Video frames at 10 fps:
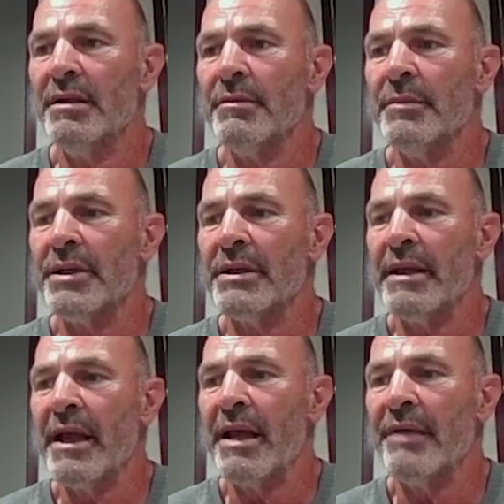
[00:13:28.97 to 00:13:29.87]
$1.5
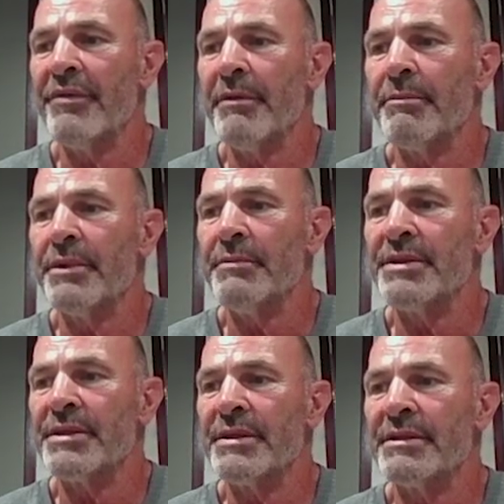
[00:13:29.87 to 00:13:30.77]
million up at
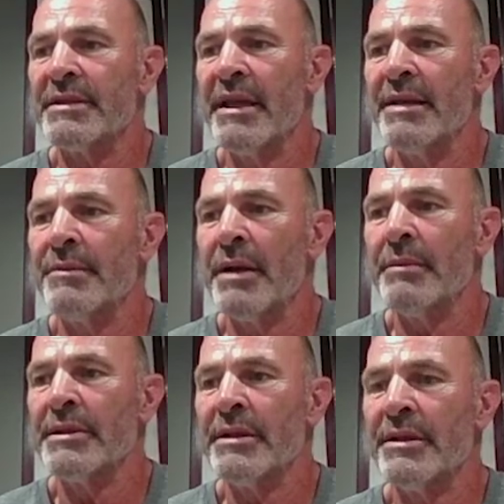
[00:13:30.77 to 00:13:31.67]
Michigan State, and
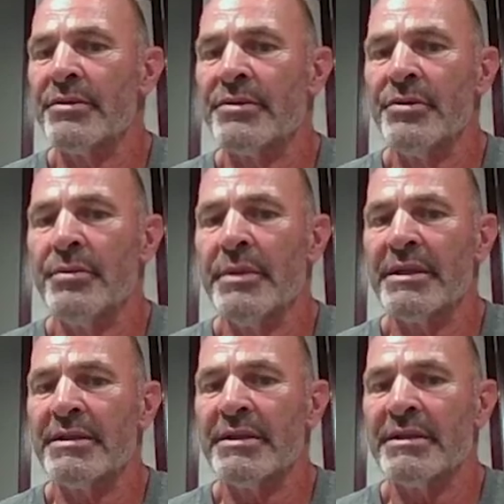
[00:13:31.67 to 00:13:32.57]
probably another $2
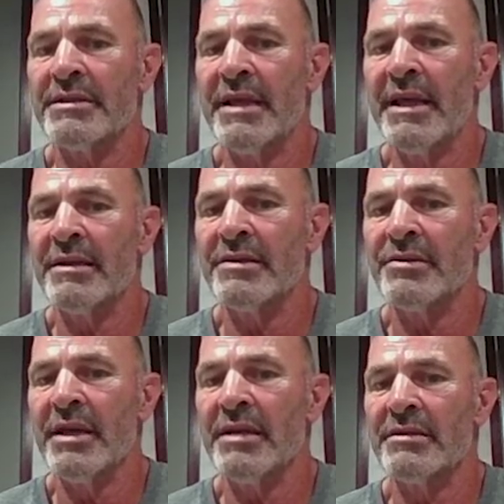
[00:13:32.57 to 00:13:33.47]
million since that in
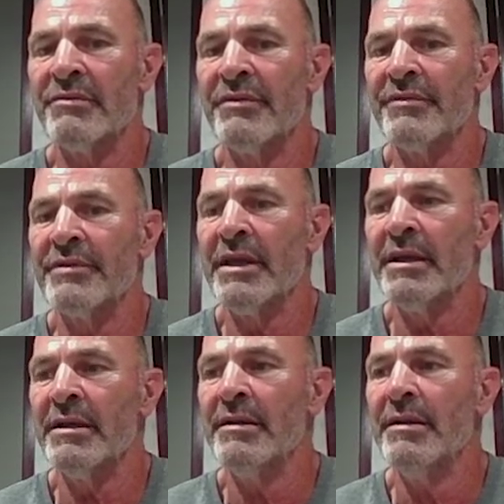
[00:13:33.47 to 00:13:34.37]

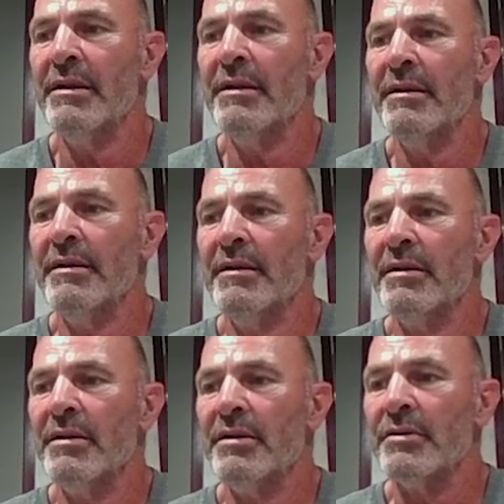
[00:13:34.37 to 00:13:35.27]
2015.
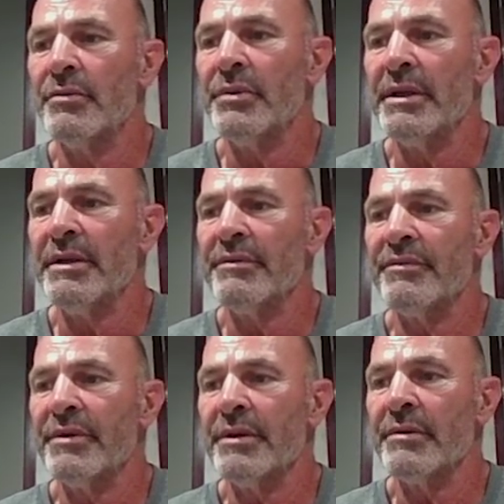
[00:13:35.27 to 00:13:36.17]
And
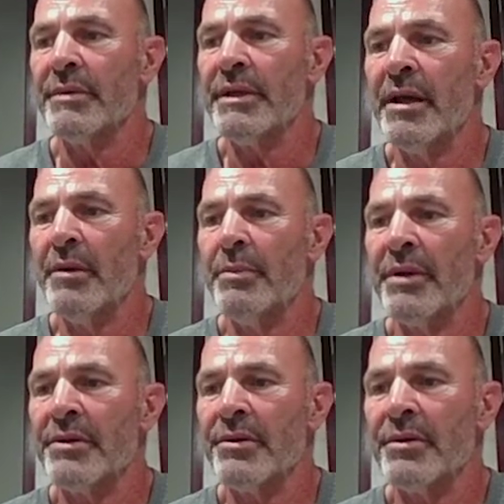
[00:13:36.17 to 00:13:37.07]
we help
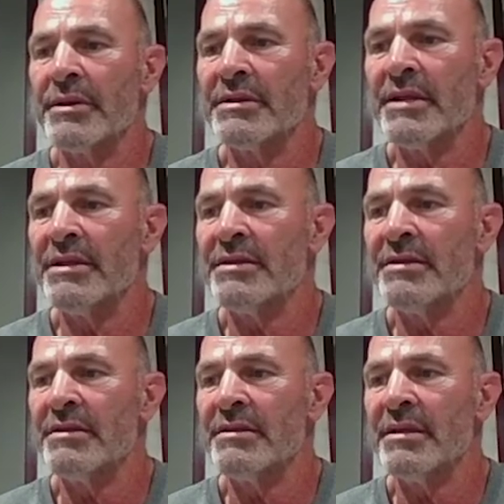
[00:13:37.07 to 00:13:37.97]
other
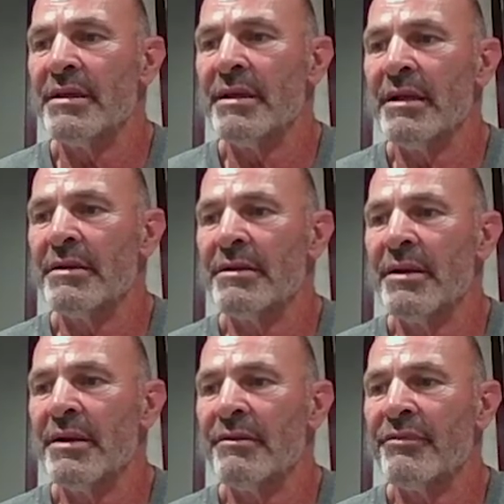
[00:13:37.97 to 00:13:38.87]
organizations.
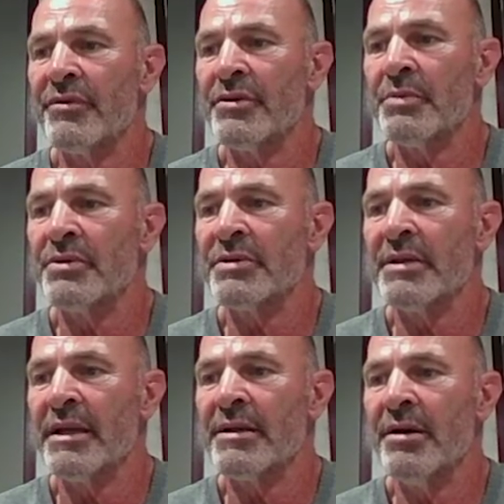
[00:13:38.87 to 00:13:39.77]
The first person
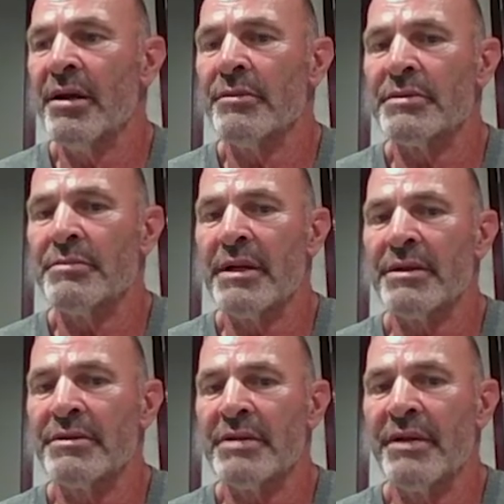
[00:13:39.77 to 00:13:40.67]
I called was
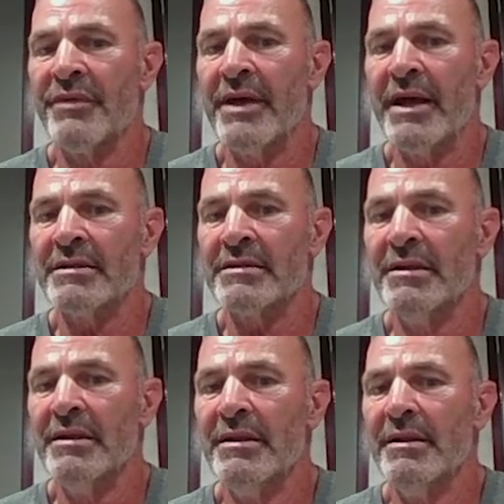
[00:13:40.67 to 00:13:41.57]
Michael J. Fox,
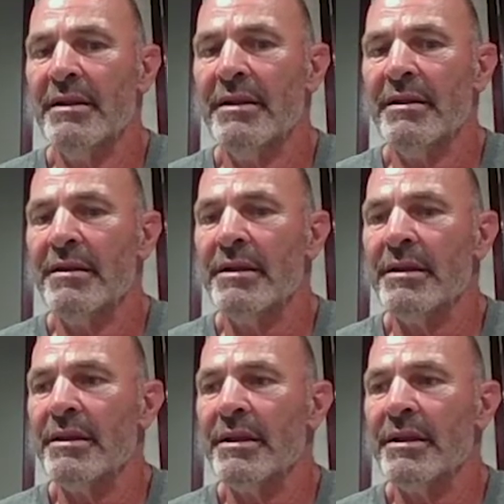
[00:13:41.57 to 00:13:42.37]
and